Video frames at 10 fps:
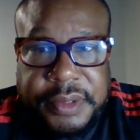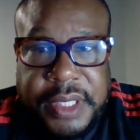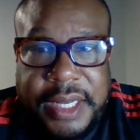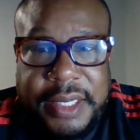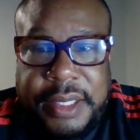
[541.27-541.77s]

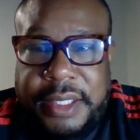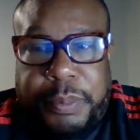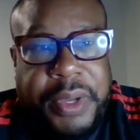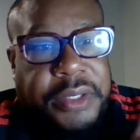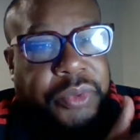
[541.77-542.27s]
and it
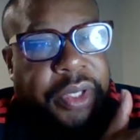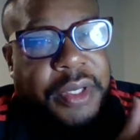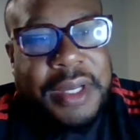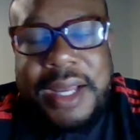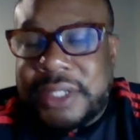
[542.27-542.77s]
depends on your
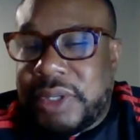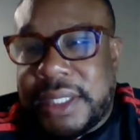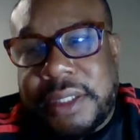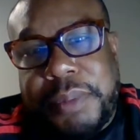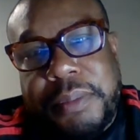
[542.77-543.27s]

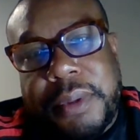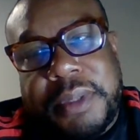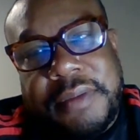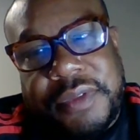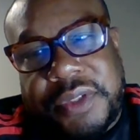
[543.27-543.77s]
contract. Some people up there for